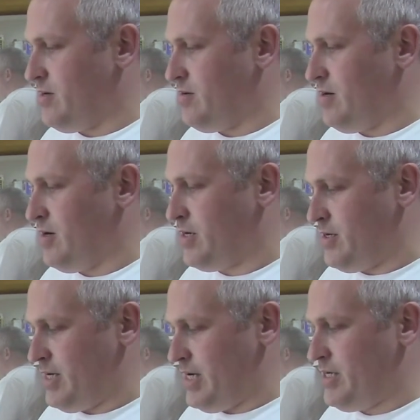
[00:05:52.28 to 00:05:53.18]
I
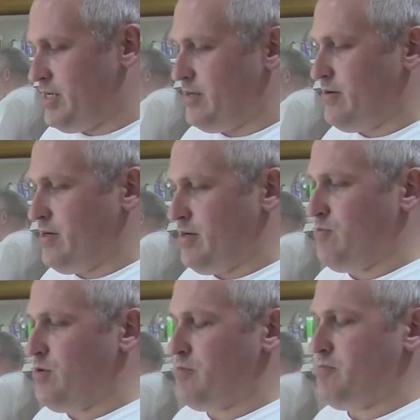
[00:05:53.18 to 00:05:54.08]
couldn't actually do it in
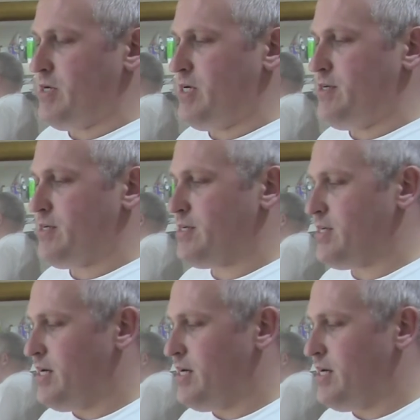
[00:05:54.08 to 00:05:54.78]
one piece,